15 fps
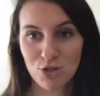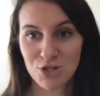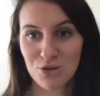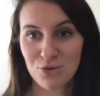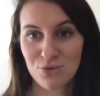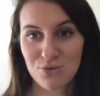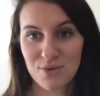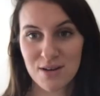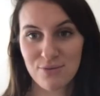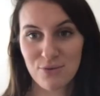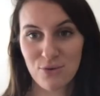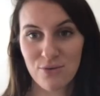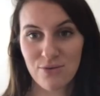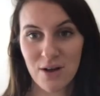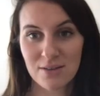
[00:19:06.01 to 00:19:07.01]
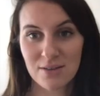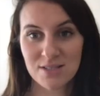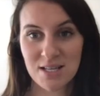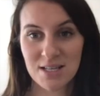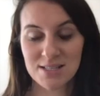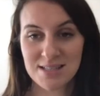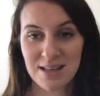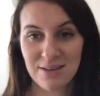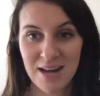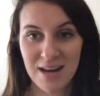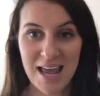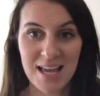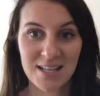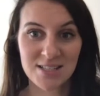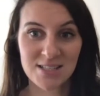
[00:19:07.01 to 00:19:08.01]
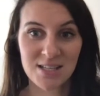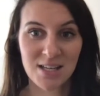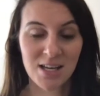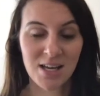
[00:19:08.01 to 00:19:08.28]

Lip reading: 2, 3, 4, 5, 6, 7, 8